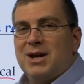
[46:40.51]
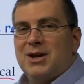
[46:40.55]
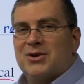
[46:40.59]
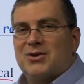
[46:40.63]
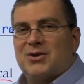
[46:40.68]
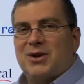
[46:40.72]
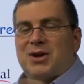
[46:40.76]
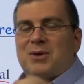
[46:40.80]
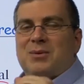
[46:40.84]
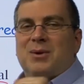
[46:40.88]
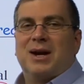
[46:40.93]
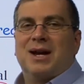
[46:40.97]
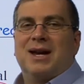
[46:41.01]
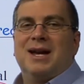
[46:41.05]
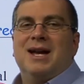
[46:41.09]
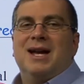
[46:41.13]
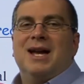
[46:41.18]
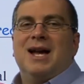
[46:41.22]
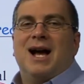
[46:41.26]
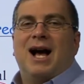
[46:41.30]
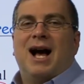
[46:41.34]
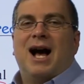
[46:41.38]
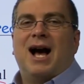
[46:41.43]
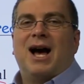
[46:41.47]
So anyway,
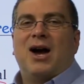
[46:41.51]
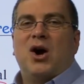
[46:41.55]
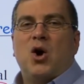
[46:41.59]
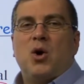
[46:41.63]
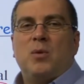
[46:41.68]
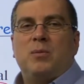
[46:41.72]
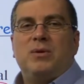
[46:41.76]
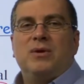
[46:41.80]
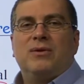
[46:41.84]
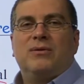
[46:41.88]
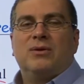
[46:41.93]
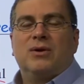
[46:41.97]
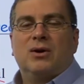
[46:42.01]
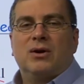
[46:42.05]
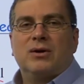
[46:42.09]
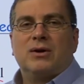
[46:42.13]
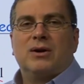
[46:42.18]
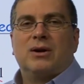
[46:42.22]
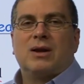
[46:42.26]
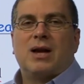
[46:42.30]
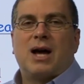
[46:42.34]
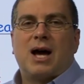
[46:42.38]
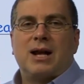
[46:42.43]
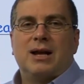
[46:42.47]
I hope you've learned
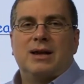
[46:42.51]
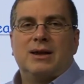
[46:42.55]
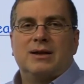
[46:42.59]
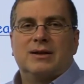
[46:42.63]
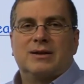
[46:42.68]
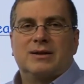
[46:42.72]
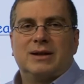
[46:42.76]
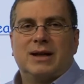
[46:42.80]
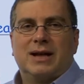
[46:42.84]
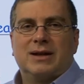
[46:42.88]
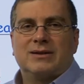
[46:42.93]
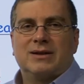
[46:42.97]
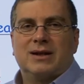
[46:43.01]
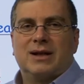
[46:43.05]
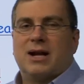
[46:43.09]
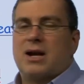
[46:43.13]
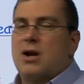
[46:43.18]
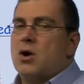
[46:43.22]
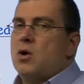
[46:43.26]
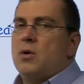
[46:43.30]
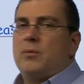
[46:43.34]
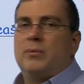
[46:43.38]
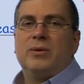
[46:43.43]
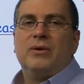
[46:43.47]
a lot in this lesson,
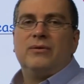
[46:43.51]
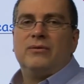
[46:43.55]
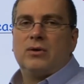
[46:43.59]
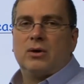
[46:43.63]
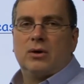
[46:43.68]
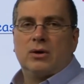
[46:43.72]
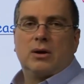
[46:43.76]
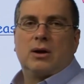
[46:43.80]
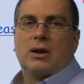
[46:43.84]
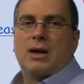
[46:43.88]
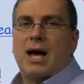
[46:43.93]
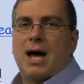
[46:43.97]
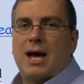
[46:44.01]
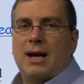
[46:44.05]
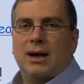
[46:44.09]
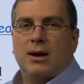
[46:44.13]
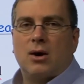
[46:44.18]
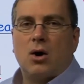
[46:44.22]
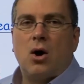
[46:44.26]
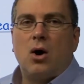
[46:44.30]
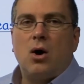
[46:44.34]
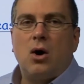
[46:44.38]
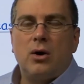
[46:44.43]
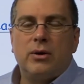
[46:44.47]
and I hope you've learned a lot
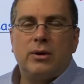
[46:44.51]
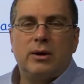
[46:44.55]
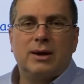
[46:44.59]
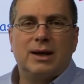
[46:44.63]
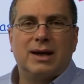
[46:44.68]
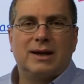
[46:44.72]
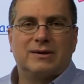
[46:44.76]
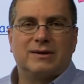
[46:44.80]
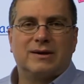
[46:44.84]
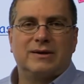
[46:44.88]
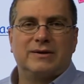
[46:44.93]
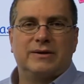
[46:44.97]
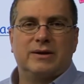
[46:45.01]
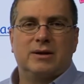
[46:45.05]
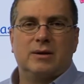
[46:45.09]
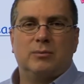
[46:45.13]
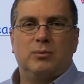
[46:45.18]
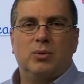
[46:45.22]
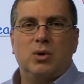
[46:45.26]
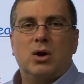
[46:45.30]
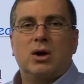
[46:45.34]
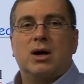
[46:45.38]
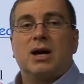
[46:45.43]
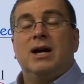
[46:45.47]
in all the lessons of the
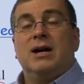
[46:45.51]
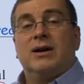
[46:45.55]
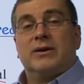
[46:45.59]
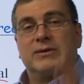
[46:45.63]
book.